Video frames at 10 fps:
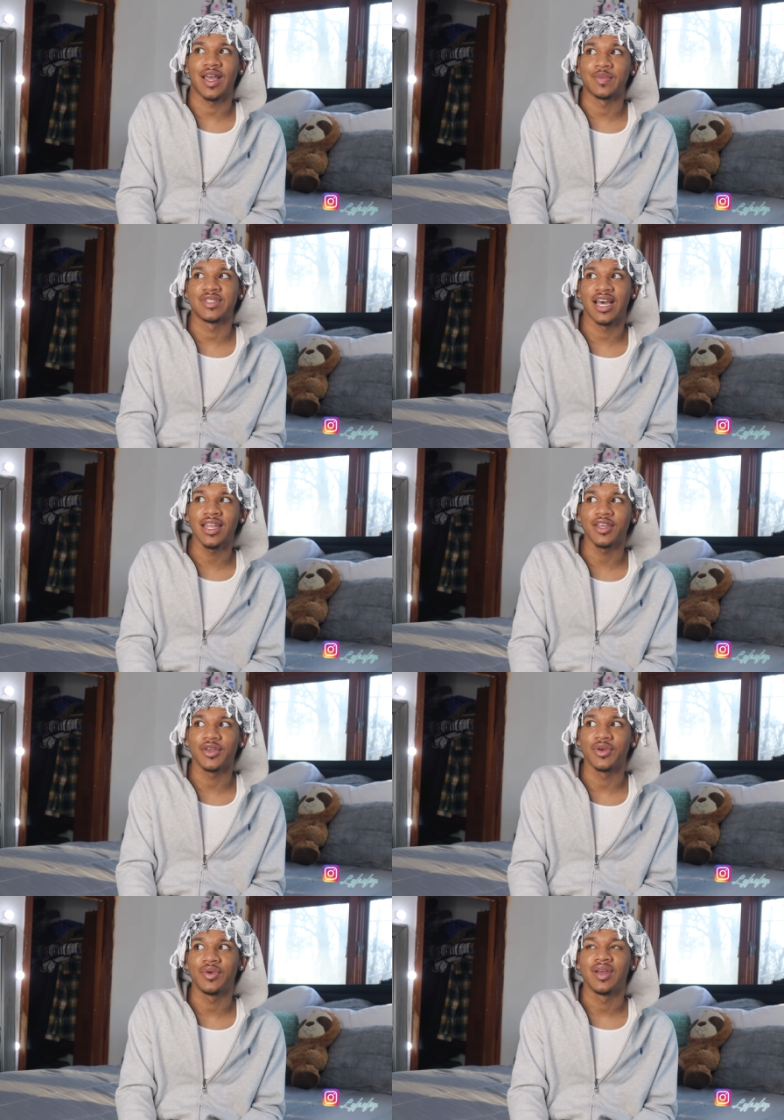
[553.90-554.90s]
I'm telling
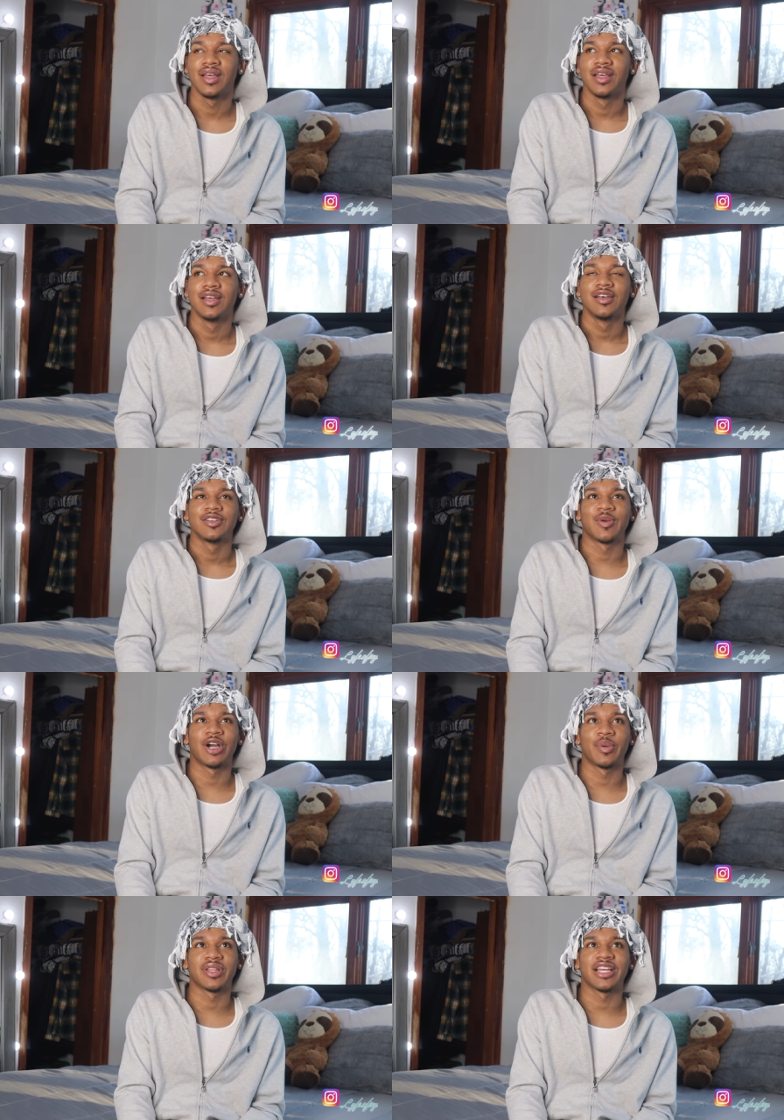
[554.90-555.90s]
you. So my
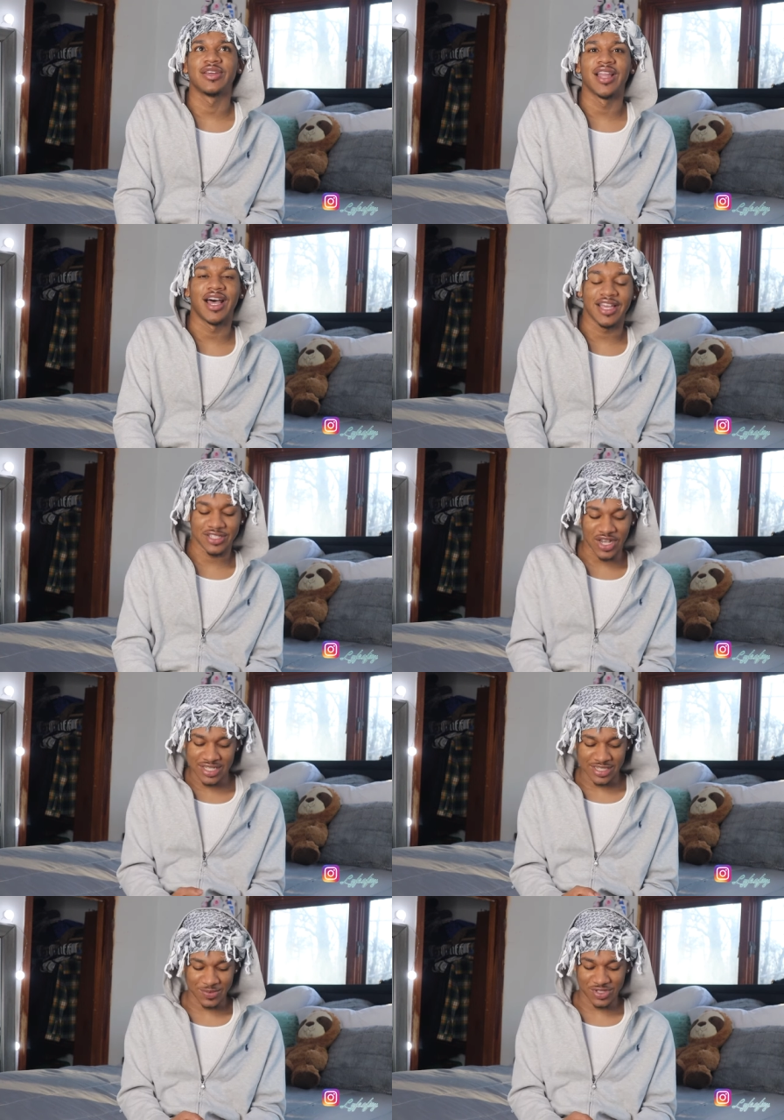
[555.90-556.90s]
godbrother like, you lying. So I
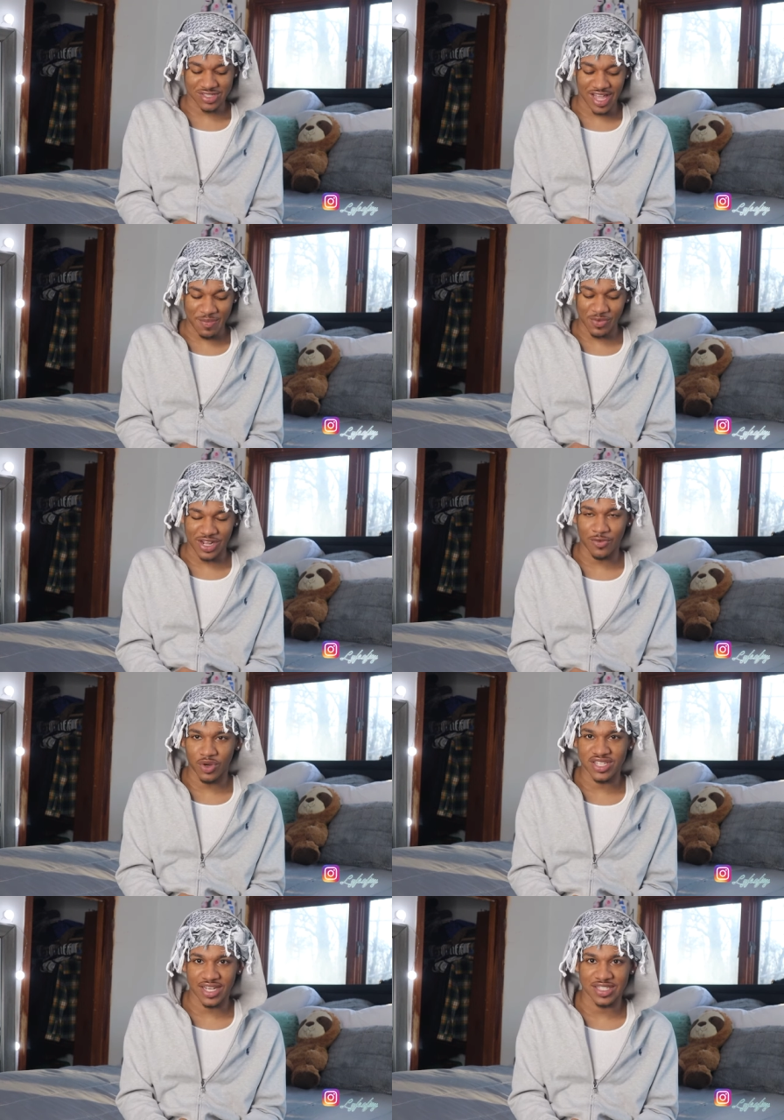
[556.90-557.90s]
text him on Snap, whatever.
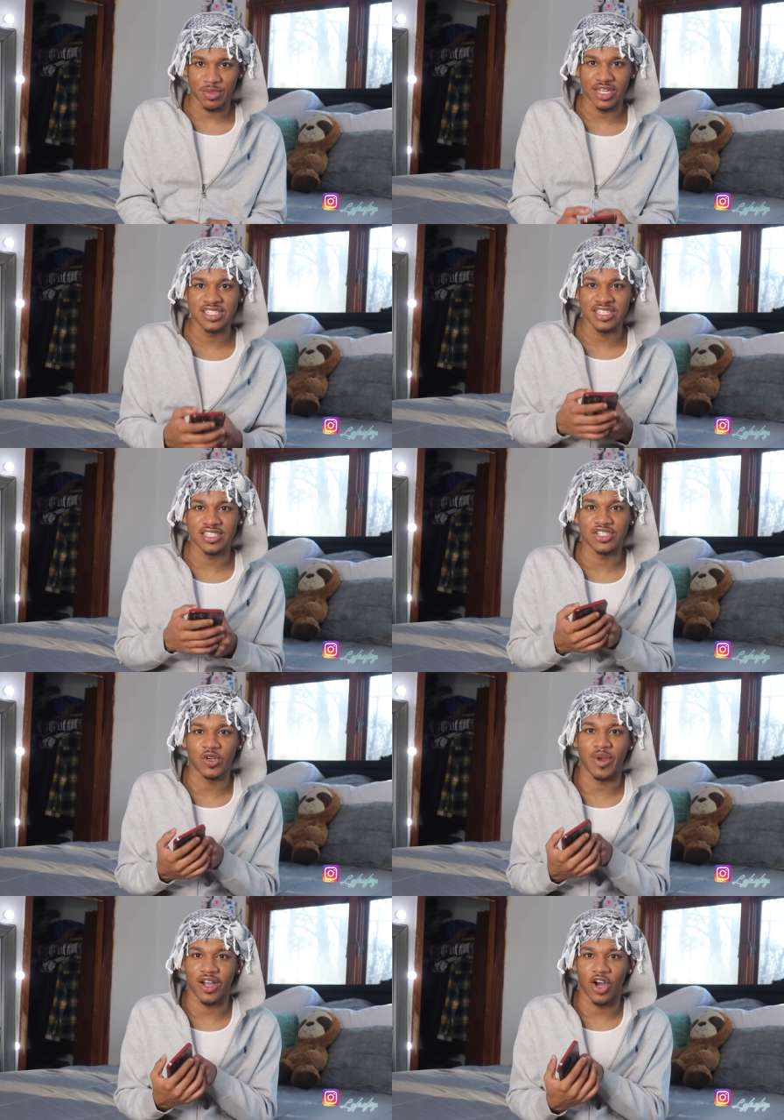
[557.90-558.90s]
We're texting, but it's just to
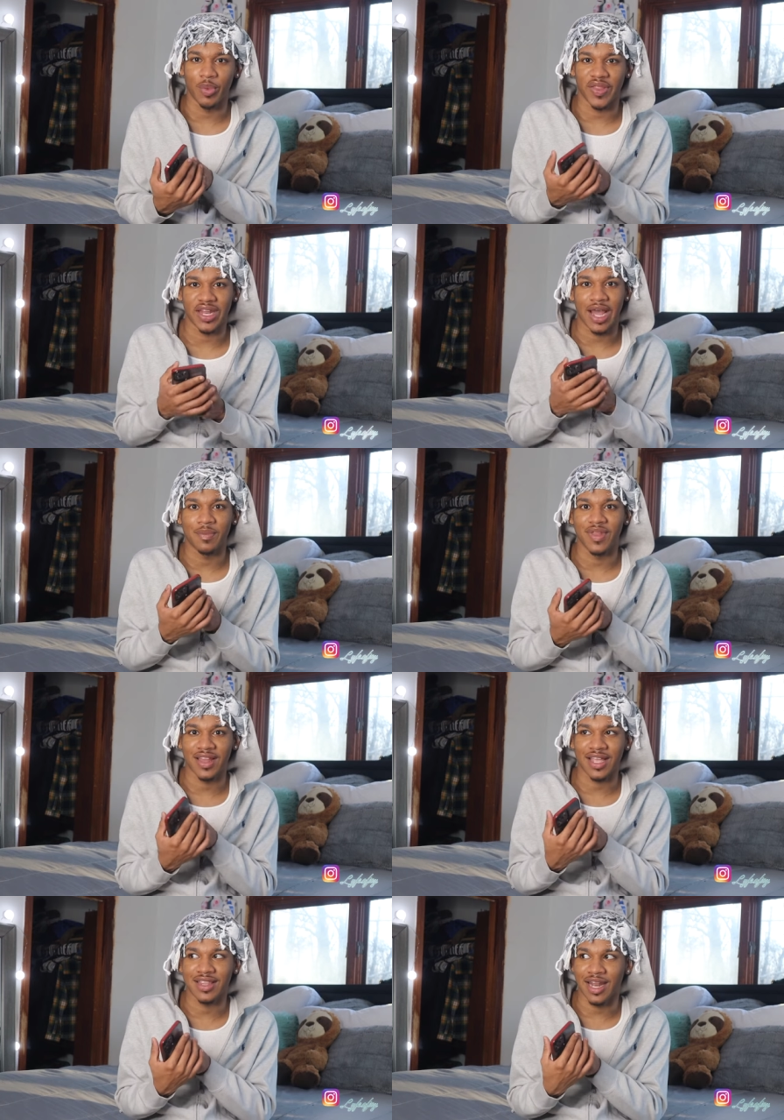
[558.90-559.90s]
show my godbrother that I'm
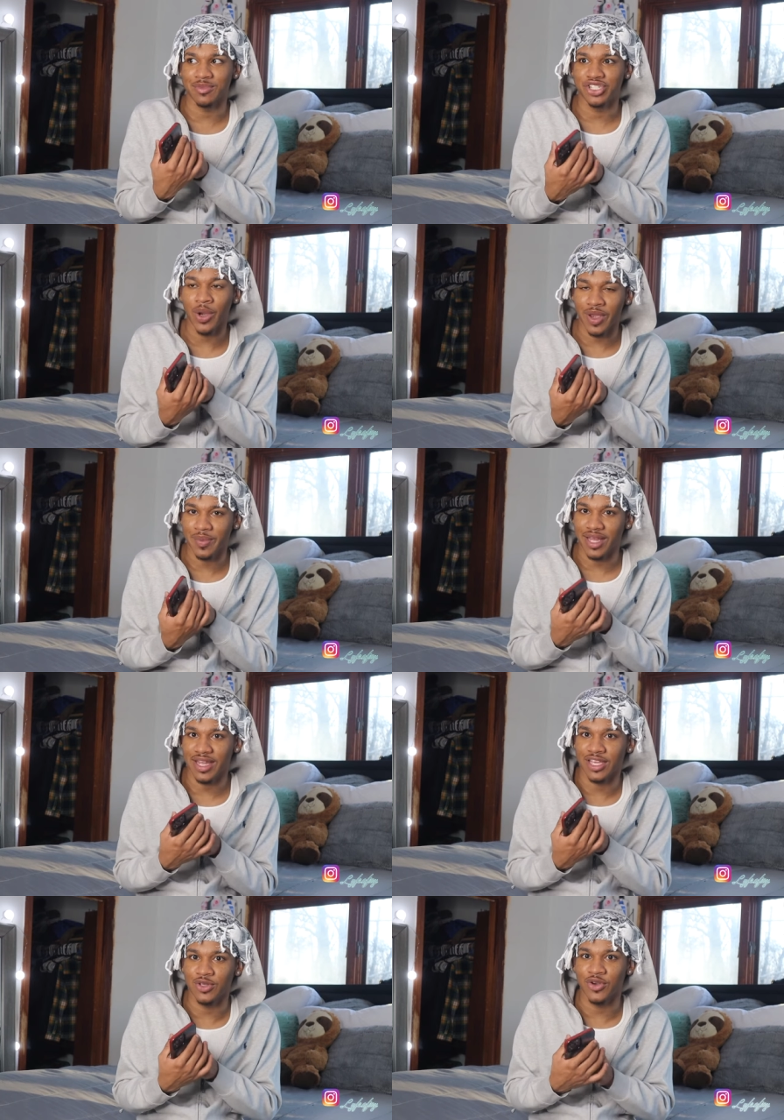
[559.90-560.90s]
like that I'm showing him that
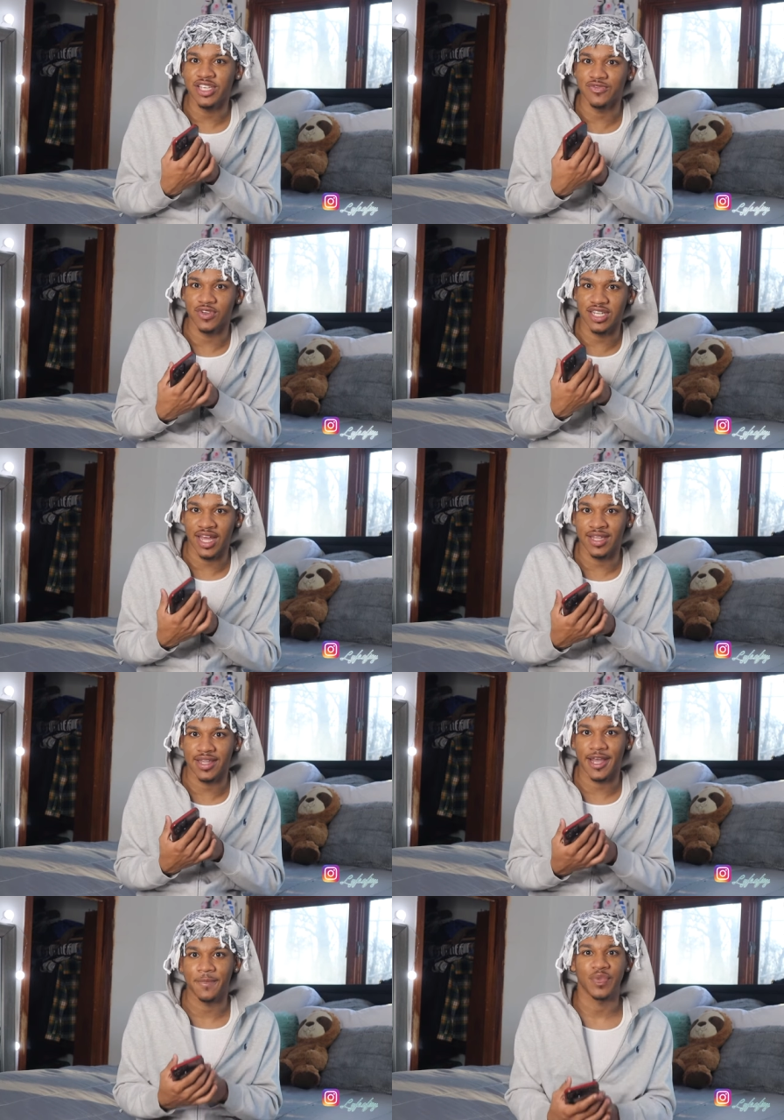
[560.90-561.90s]
like you know he's really like
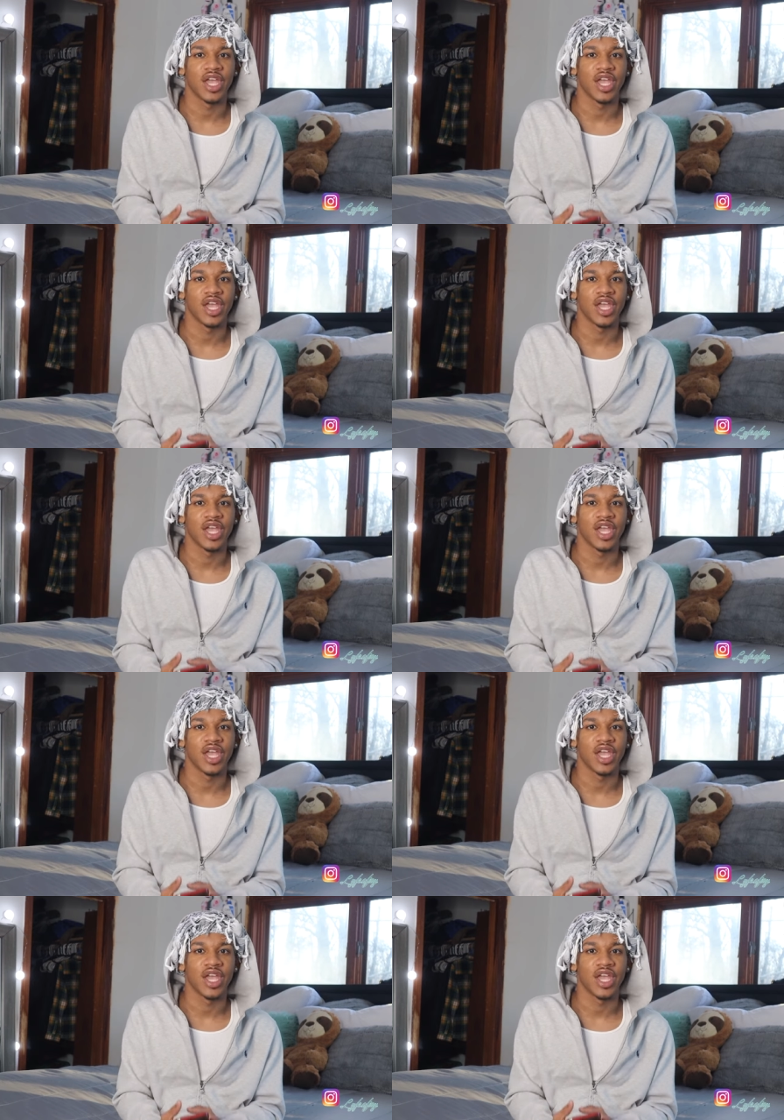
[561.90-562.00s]
that.